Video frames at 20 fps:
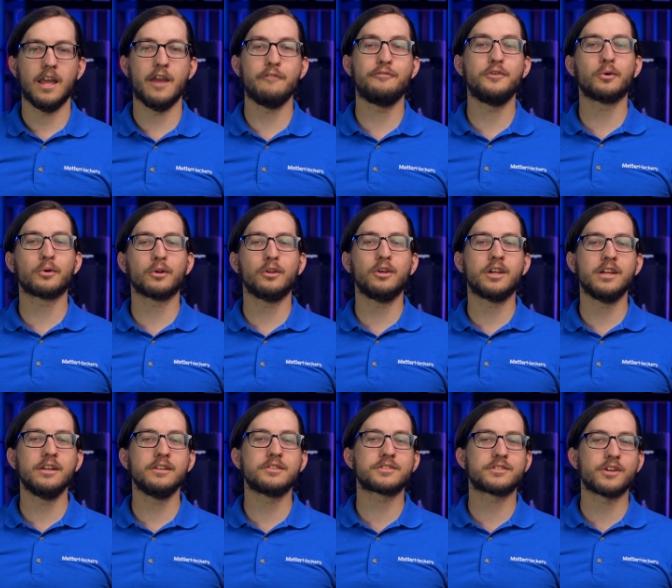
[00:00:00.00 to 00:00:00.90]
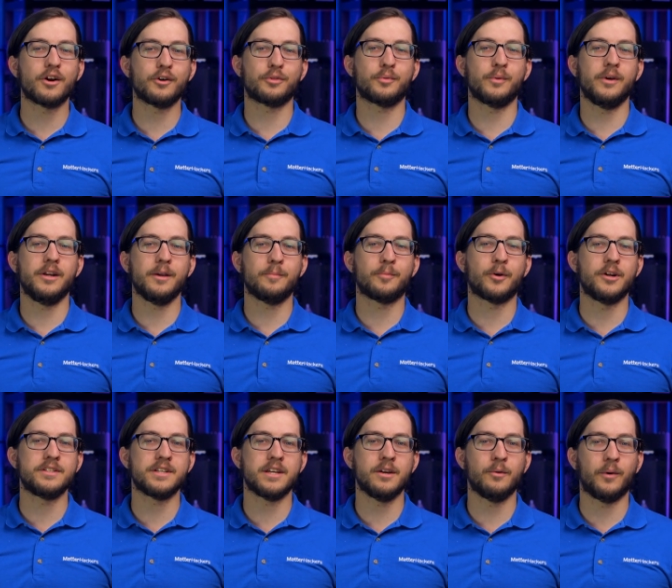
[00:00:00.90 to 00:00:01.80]
If you're looking to start 3D
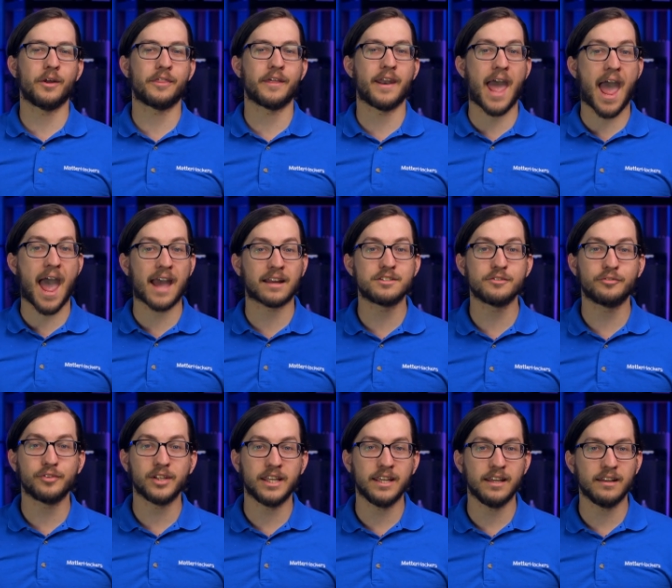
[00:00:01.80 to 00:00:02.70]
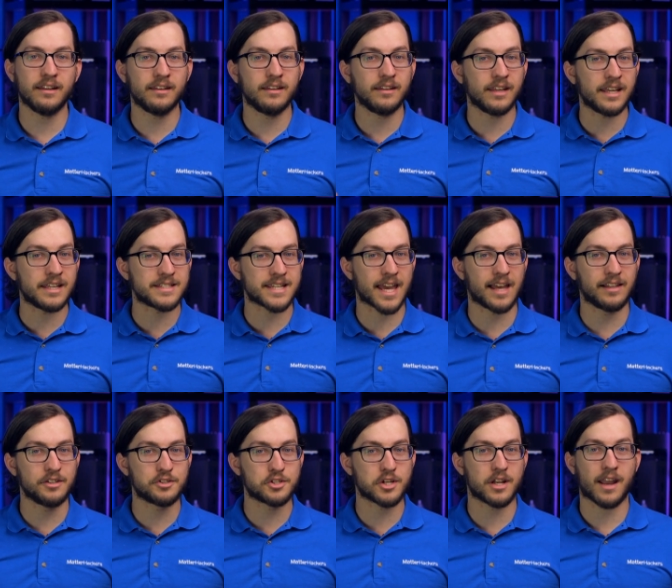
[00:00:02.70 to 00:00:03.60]
printing with an actively heated,
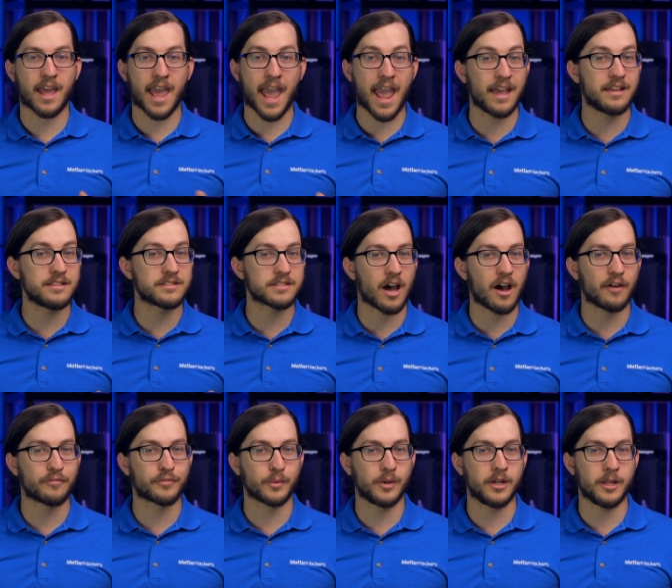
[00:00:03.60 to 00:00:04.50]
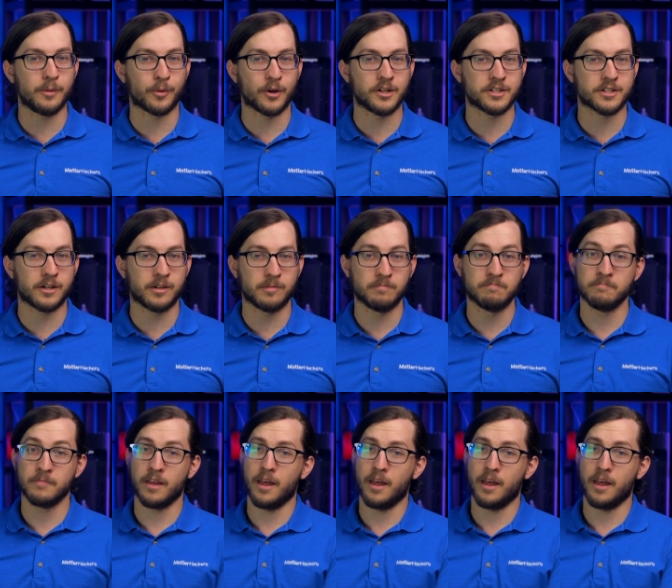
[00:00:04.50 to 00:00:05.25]
intelligent, hands-off 3D printer,